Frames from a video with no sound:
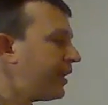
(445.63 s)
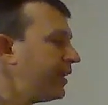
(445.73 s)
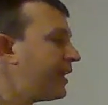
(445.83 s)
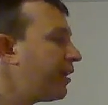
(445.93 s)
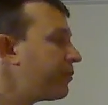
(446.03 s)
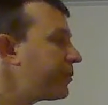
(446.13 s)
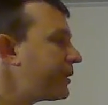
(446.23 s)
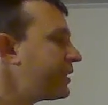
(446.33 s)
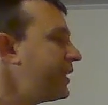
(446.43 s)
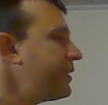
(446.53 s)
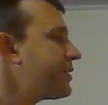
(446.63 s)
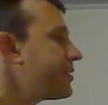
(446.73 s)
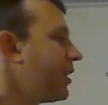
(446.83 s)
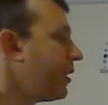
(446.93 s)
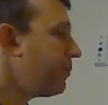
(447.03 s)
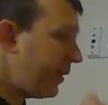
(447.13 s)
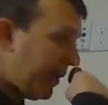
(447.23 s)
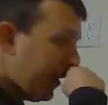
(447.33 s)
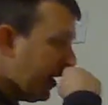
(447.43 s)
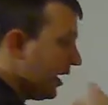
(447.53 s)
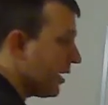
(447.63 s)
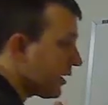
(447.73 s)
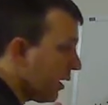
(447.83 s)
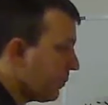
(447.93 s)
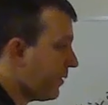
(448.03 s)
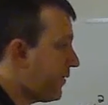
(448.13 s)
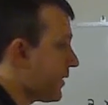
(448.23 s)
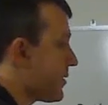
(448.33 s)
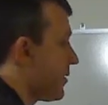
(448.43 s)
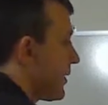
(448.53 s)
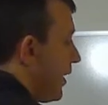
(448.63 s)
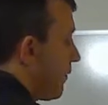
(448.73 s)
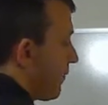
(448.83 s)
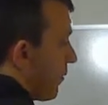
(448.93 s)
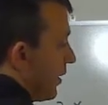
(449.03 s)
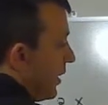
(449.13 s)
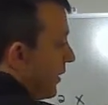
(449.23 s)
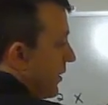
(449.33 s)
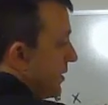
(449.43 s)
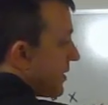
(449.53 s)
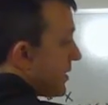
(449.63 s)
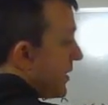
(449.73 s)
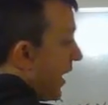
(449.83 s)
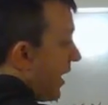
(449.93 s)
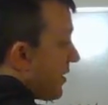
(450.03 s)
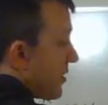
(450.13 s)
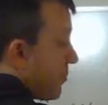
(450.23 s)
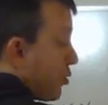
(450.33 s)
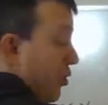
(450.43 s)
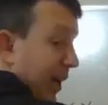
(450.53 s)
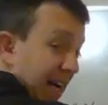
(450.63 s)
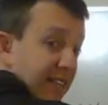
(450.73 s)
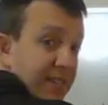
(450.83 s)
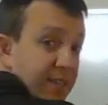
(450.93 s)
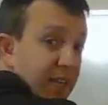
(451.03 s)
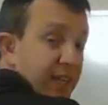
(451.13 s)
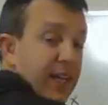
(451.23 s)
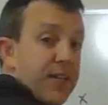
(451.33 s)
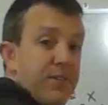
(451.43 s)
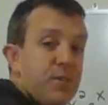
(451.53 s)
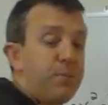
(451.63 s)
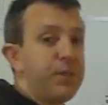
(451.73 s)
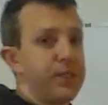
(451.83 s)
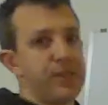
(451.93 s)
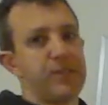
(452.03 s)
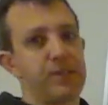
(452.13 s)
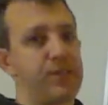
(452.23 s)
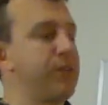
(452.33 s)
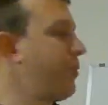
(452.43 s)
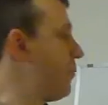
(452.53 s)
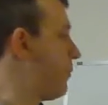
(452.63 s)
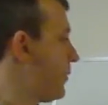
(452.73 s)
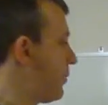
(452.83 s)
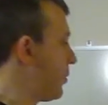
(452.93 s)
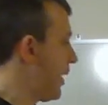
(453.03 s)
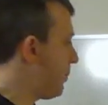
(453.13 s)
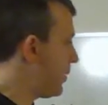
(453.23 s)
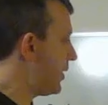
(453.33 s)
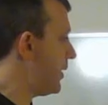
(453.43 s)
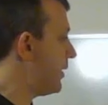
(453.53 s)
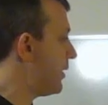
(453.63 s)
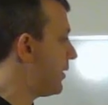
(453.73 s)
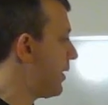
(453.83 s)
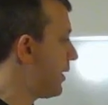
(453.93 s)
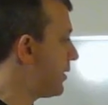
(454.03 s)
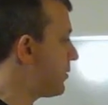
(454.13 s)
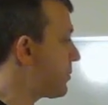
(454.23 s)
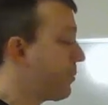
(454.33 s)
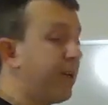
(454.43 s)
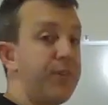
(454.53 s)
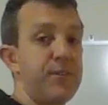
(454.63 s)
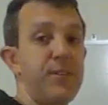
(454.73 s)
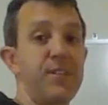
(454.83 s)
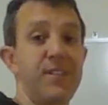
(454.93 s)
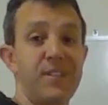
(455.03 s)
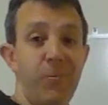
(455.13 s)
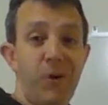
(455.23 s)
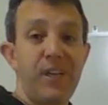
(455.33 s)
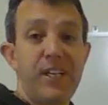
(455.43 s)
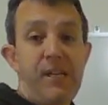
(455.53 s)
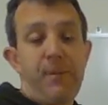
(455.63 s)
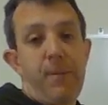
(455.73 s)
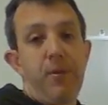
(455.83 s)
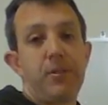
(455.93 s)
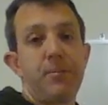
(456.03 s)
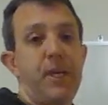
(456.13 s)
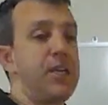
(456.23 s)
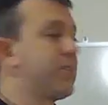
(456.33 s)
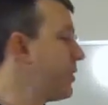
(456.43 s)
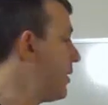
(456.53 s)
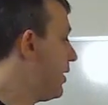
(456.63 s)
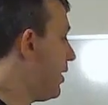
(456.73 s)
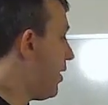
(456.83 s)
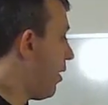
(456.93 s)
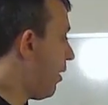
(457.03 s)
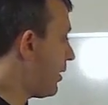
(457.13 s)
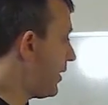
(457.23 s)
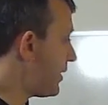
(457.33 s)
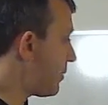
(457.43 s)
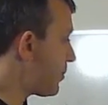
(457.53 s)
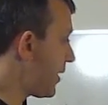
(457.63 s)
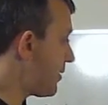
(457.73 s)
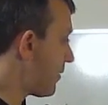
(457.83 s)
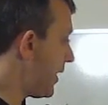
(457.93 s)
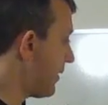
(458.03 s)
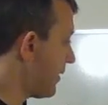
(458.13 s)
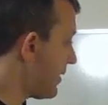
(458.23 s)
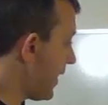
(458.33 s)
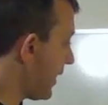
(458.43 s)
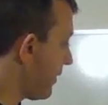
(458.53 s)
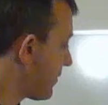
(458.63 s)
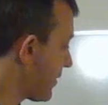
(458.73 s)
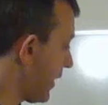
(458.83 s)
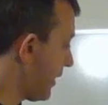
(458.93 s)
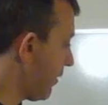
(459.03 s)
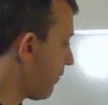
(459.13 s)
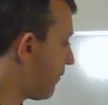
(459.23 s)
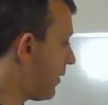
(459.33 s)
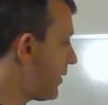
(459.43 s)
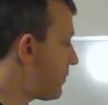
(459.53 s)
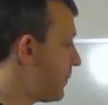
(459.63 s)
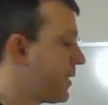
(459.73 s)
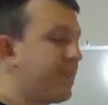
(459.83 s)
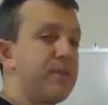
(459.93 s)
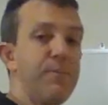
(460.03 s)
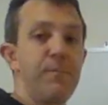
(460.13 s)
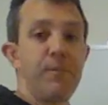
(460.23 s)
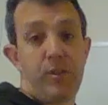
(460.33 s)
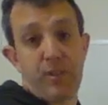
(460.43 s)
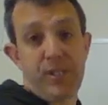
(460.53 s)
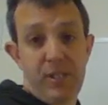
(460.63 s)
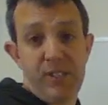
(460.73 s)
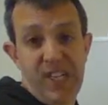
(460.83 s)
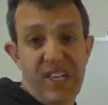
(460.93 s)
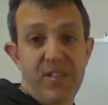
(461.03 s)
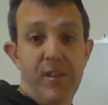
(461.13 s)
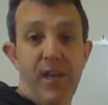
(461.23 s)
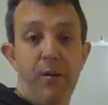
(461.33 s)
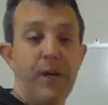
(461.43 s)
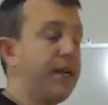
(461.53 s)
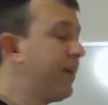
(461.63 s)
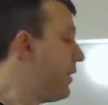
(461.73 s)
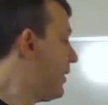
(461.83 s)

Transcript: Now, when we clean this up, a couple of things to look out for. This is not subtract sine x, so please, you know, when I put it in here, I use parentheses because I want to keep that multiplication. All I did was I dragged the negative sign out front because it looks nicer that way.